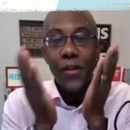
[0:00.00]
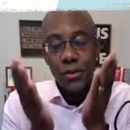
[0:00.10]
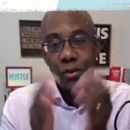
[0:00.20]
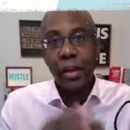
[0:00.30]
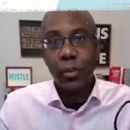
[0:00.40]

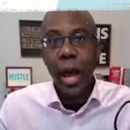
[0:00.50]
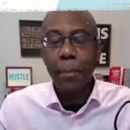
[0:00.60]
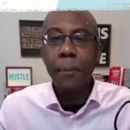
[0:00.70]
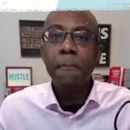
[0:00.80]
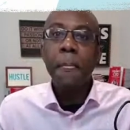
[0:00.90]
So that's what
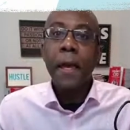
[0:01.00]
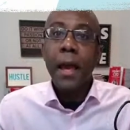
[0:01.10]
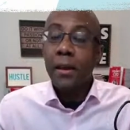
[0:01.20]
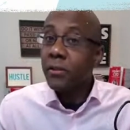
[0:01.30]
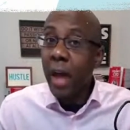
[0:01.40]
happened.
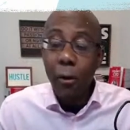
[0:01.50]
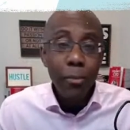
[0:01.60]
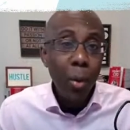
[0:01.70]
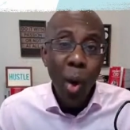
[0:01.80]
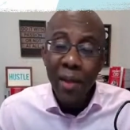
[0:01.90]
Sat
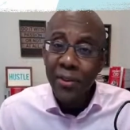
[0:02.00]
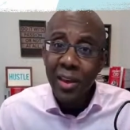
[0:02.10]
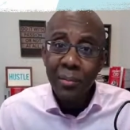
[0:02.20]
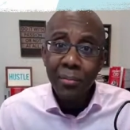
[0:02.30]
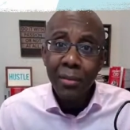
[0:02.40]
with my wife,
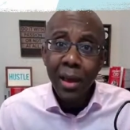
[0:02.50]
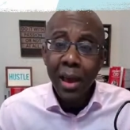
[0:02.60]
Kim,